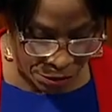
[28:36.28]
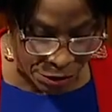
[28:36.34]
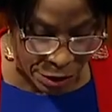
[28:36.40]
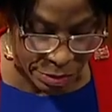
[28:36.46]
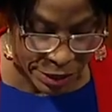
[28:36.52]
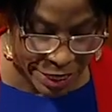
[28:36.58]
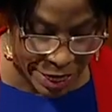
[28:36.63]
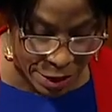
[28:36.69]

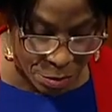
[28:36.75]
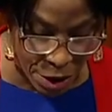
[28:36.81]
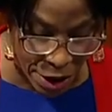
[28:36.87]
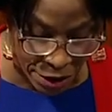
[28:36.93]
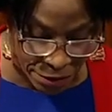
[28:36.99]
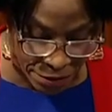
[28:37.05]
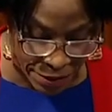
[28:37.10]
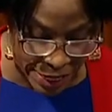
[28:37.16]
From
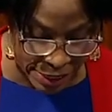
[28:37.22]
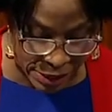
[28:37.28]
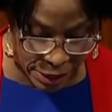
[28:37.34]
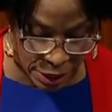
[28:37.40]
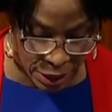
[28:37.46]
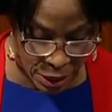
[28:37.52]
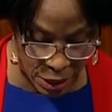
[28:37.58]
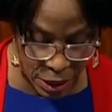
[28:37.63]
Denmark
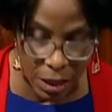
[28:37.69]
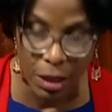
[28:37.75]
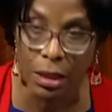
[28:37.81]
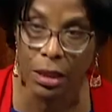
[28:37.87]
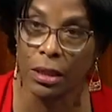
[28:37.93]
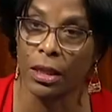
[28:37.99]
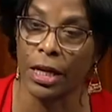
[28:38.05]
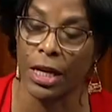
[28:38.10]
Vesey,
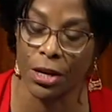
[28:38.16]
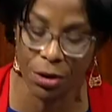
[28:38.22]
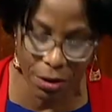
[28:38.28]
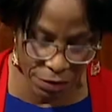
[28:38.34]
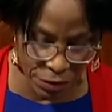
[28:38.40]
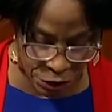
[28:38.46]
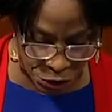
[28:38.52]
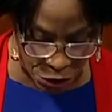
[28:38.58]

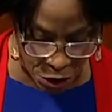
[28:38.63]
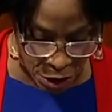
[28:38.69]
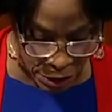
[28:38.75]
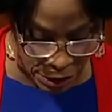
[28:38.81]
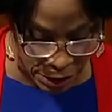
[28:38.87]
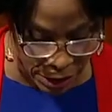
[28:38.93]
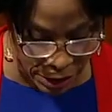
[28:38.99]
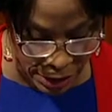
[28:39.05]
leader of the
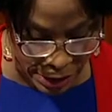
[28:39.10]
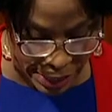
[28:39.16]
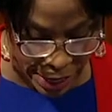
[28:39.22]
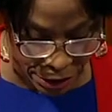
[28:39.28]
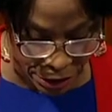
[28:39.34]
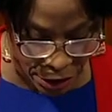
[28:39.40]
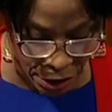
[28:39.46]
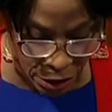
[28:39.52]
Charleston,
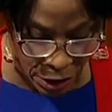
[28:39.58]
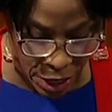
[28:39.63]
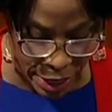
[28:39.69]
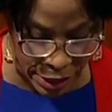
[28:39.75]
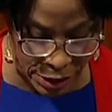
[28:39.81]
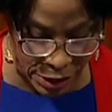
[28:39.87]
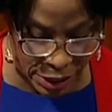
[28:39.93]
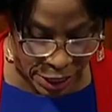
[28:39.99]
South
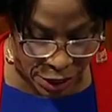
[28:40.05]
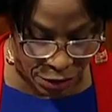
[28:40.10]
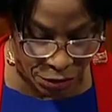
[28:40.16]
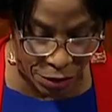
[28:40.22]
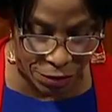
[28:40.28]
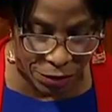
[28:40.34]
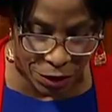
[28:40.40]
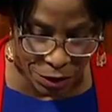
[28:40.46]
Carolina
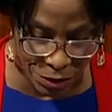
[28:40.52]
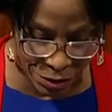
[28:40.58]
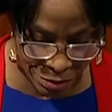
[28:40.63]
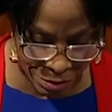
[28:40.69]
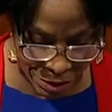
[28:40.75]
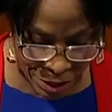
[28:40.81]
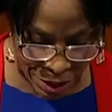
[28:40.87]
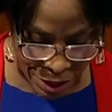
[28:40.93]
slave revolt,
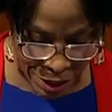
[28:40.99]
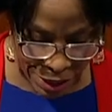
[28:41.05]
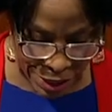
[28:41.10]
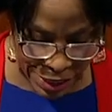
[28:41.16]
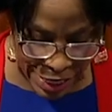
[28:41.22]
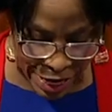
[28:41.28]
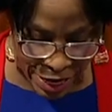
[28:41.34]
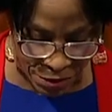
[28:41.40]

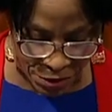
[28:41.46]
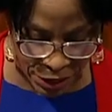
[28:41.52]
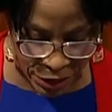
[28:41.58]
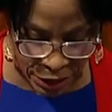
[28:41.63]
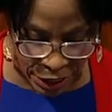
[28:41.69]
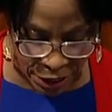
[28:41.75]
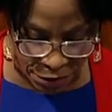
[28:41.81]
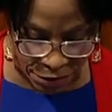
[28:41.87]

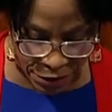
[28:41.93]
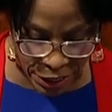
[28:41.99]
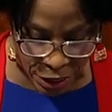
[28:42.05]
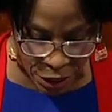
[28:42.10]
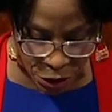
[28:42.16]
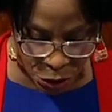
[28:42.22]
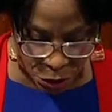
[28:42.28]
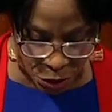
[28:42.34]
David
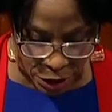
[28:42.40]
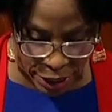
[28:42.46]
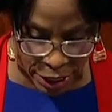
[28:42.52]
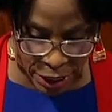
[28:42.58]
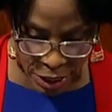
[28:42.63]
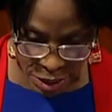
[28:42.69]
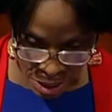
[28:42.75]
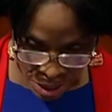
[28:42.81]
Levy
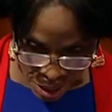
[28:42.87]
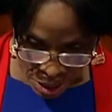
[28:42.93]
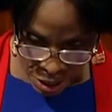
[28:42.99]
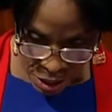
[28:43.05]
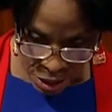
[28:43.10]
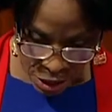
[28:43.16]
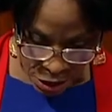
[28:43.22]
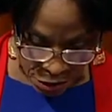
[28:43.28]
Yulee,
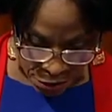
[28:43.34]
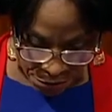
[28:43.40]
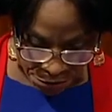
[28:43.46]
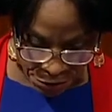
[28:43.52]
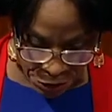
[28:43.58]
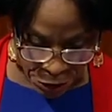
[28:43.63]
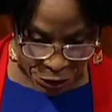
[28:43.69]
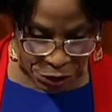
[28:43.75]
the
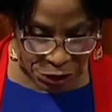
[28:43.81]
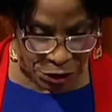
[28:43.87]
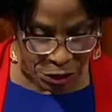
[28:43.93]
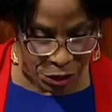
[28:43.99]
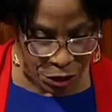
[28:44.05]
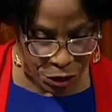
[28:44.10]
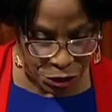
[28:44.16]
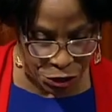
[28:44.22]

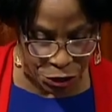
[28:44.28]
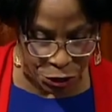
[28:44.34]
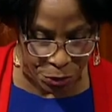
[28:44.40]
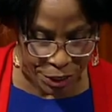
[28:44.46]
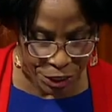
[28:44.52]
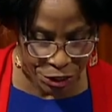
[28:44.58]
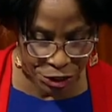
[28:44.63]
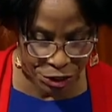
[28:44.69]
first
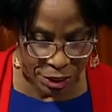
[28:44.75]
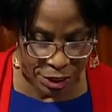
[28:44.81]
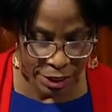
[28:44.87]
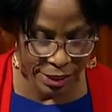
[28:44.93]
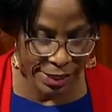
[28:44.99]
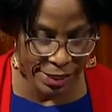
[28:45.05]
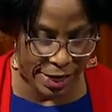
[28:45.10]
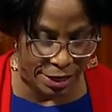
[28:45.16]
Jewish
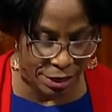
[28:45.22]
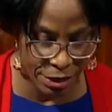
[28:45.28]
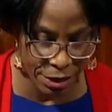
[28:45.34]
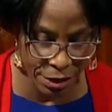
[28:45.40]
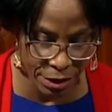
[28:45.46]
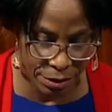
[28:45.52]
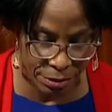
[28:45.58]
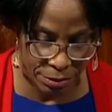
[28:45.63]

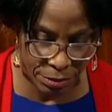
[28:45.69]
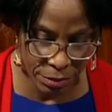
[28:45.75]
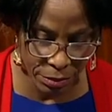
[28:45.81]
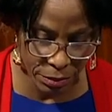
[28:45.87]
senator